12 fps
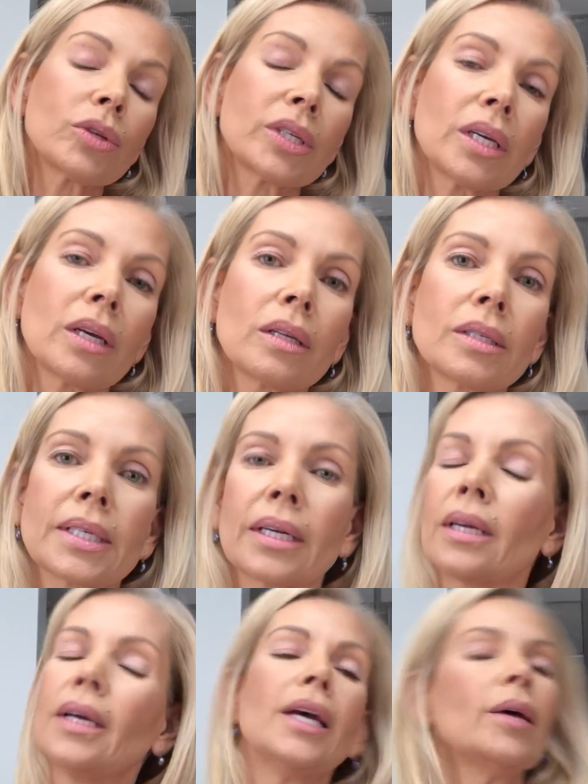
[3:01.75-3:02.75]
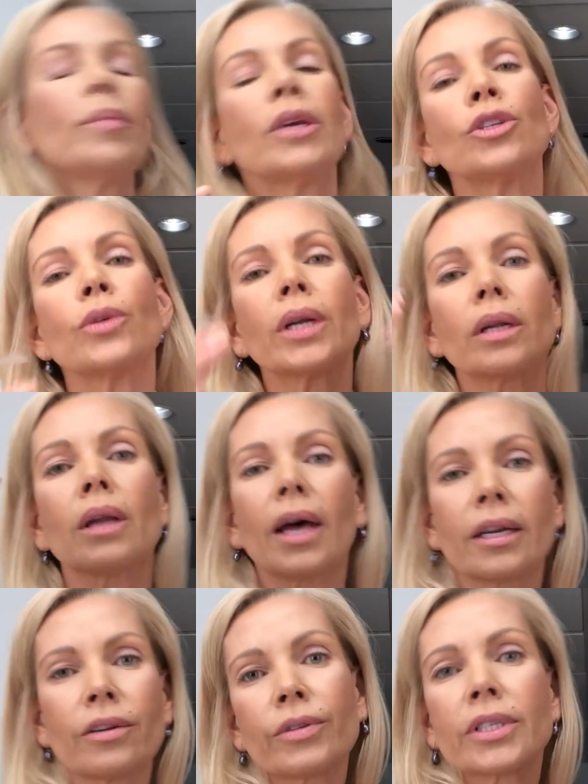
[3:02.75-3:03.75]
routines and me doing a
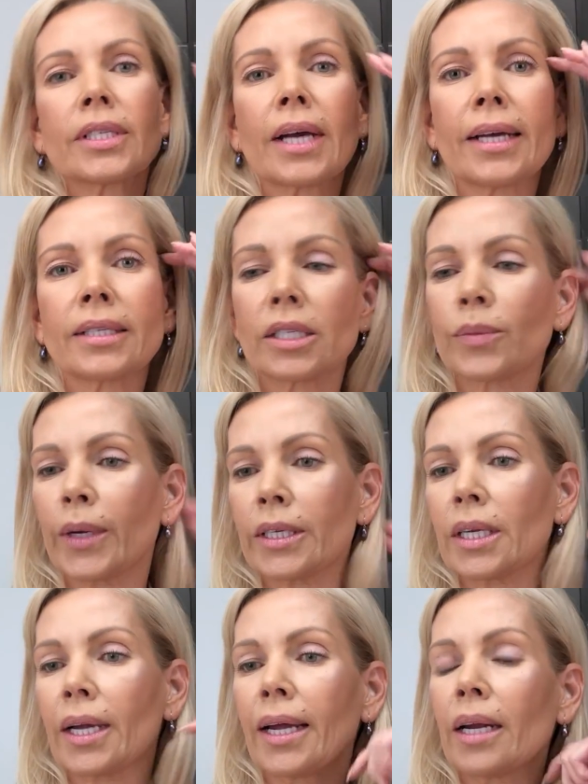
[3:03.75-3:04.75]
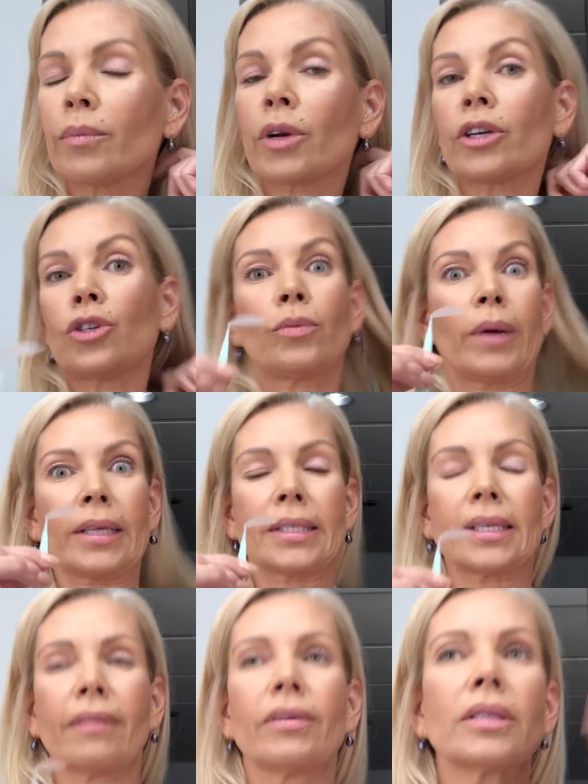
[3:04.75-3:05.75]
lot of different sizes, but tonight I'm going to do my
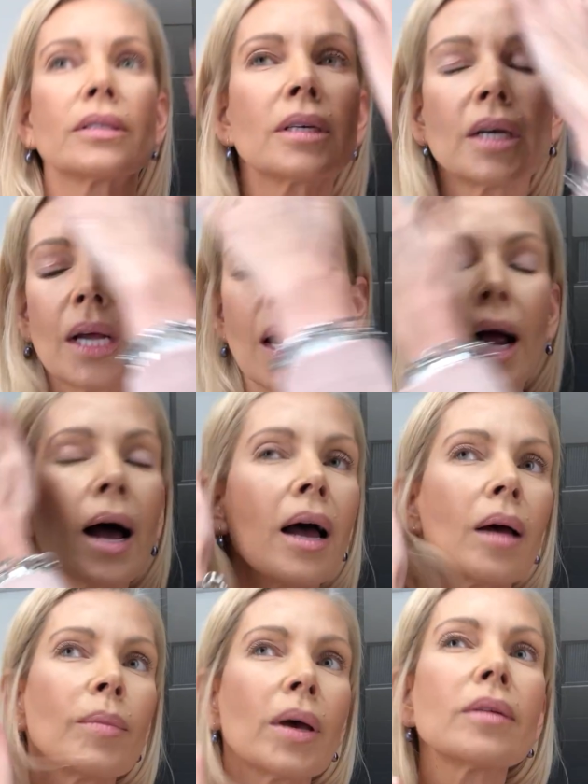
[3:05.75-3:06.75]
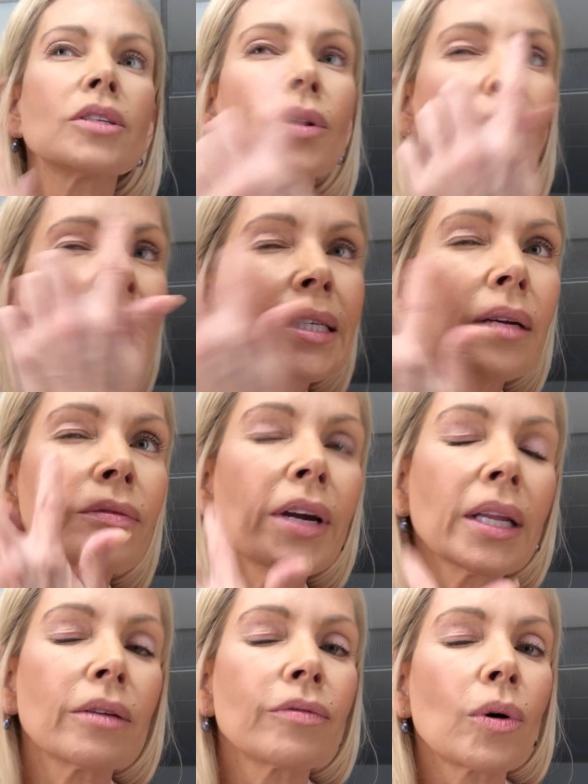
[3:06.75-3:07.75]
7s. So
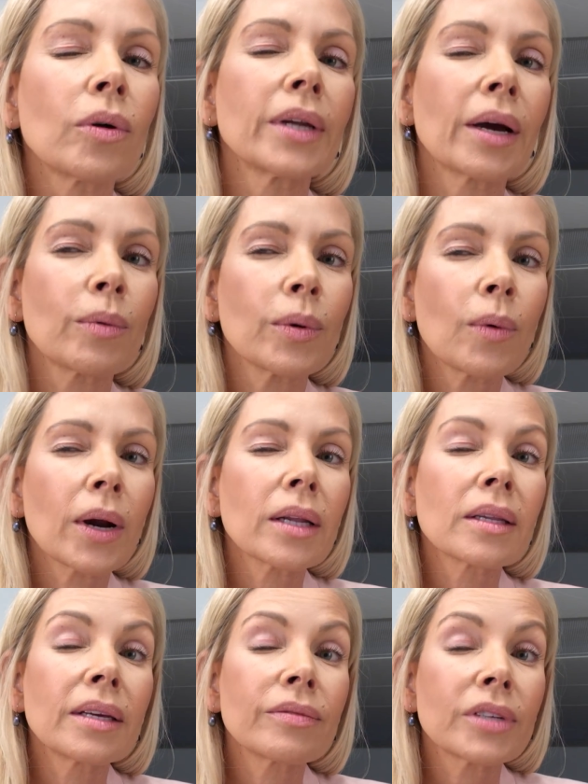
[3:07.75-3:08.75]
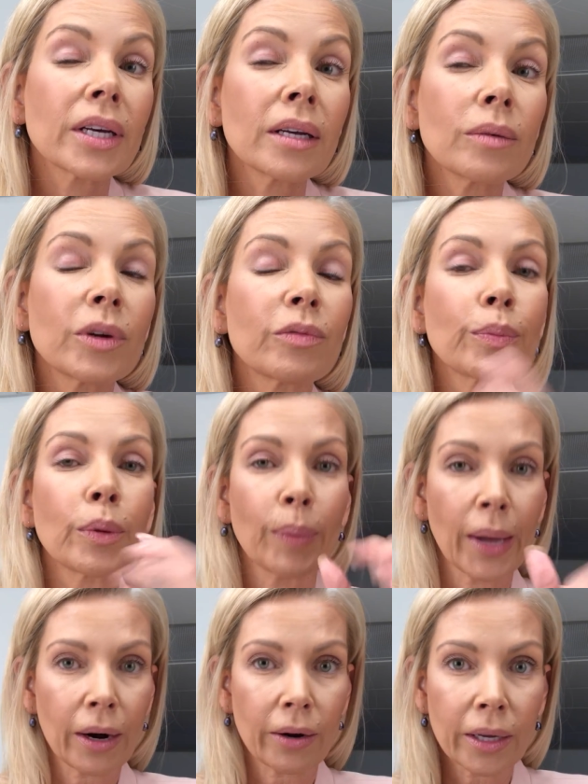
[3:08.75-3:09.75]
identifying the fold. Now we want to lift it. We've
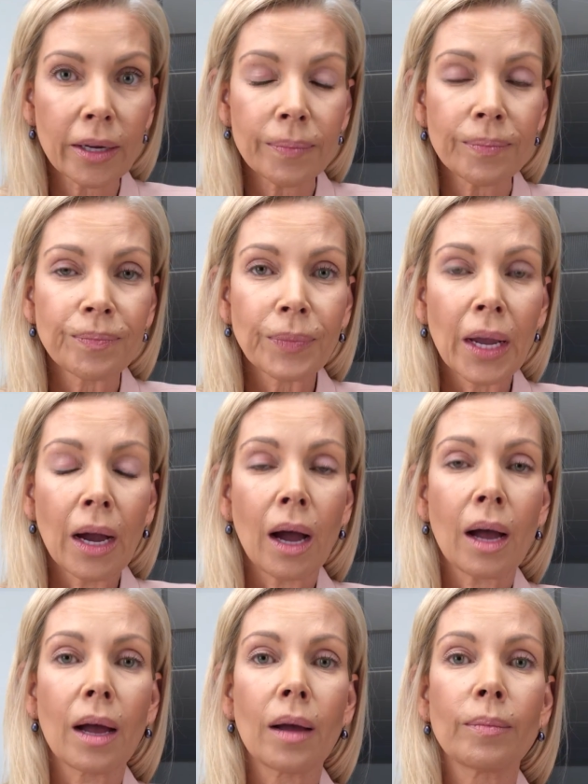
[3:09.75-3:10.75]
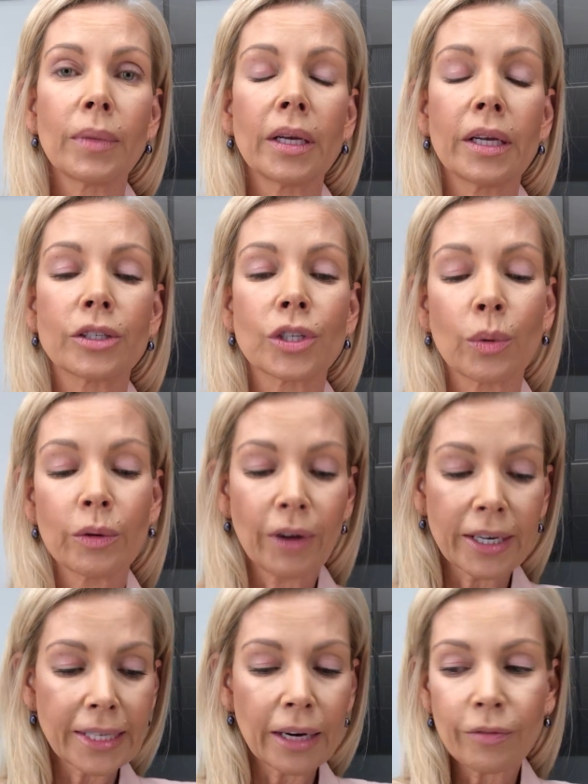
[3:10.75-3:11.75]
prepared it. And so we've
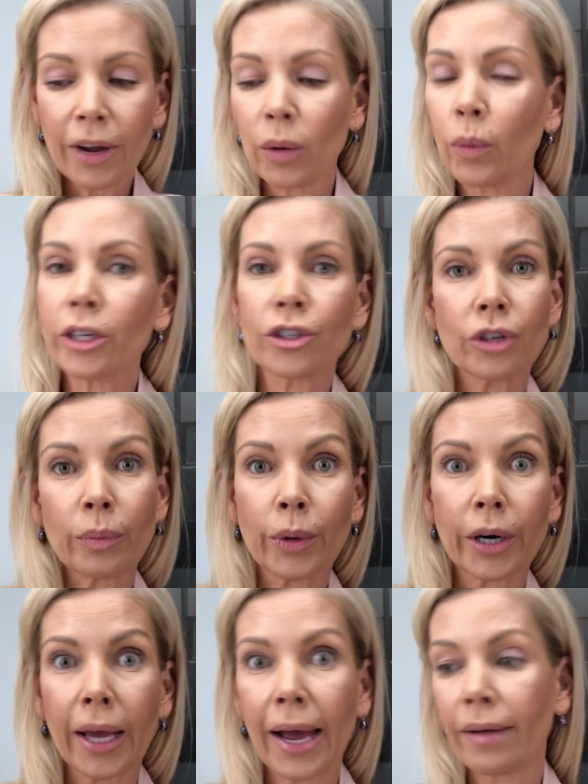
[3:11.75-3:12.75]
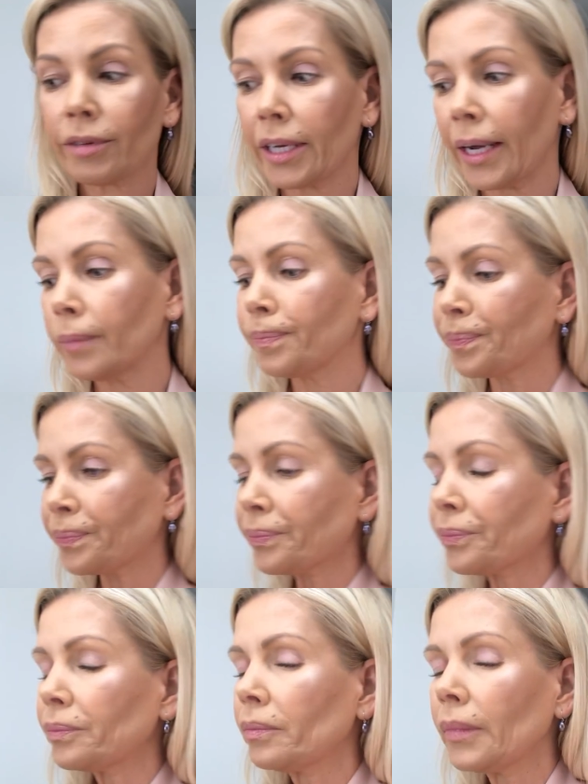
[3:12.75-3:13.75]
identified which strip we're going to have today.
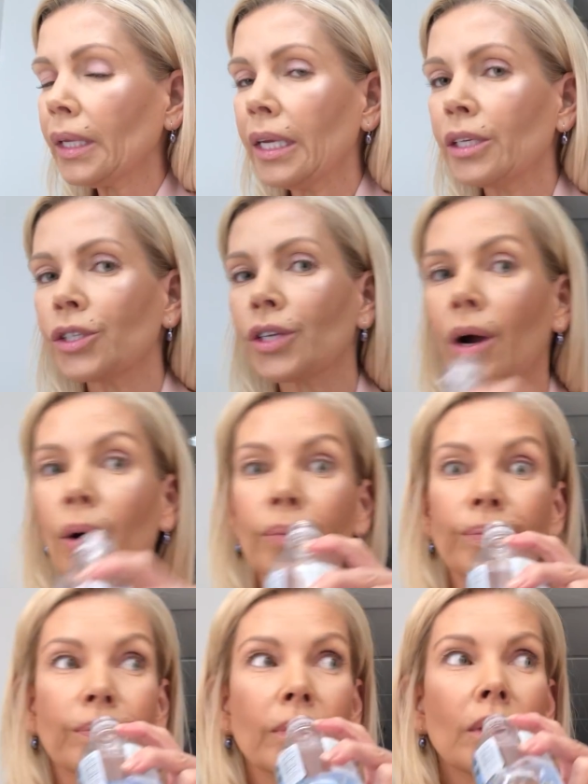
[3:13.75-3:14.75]
And so